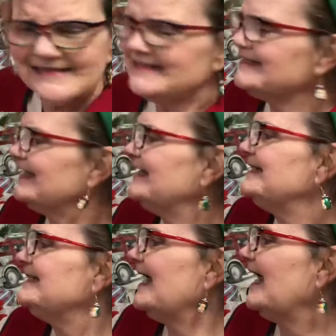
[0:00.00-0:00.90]
said
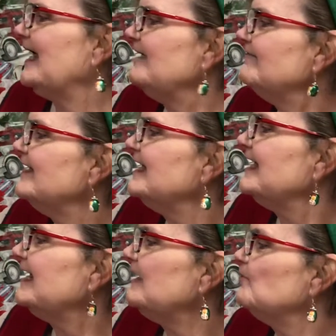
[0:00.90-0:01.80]
Dave.
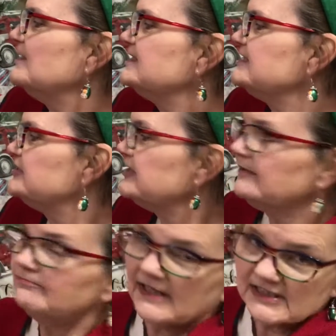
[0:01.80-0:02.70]
He was the
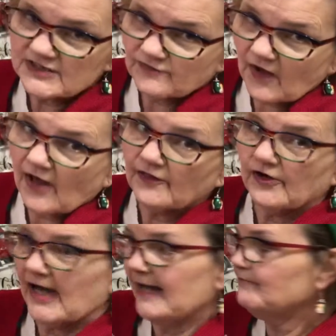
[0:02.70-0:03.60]
Chipmunks' father
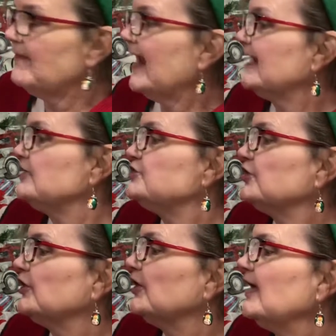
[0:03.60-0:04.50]
and
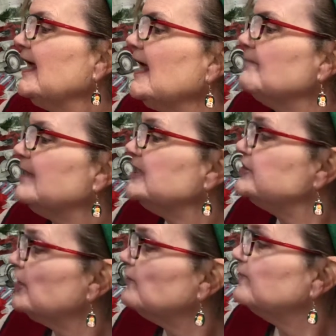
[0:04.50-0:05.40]
manager. But
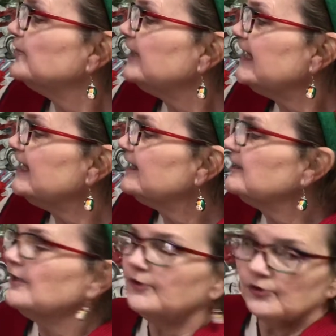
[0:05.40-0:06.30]
don't forget
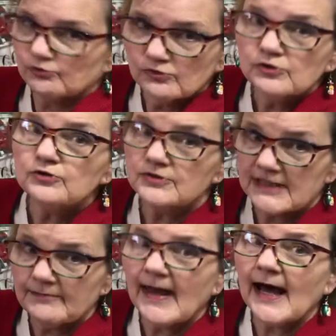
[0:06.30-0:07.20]
the rules
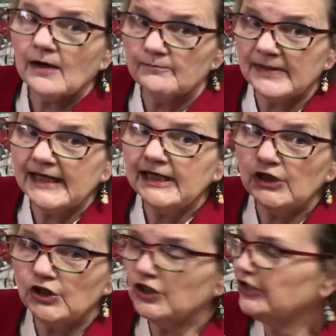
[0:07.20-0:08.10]
about
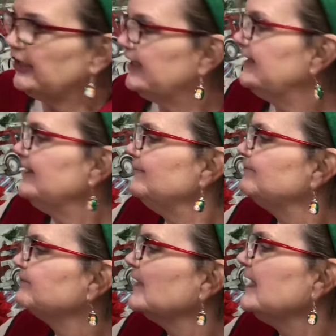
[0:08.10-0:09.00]
being good.
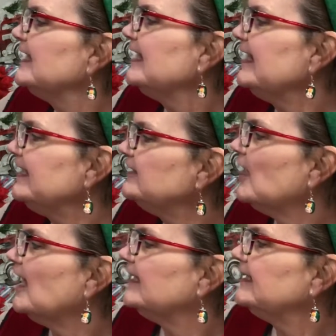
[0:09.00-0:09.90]
He
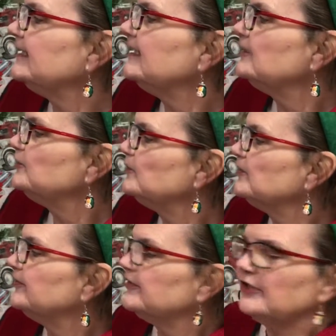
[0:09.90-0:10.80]
nodded
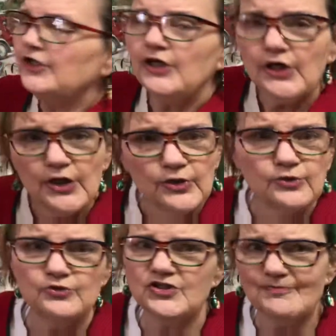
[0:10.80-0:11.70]
toward the
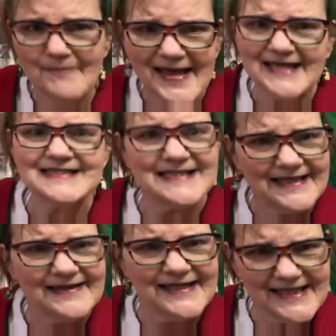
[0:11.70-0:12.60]
huge mess
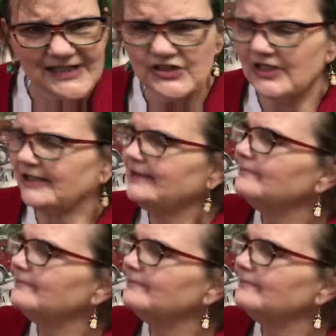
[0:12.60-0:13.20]
in the kitchen.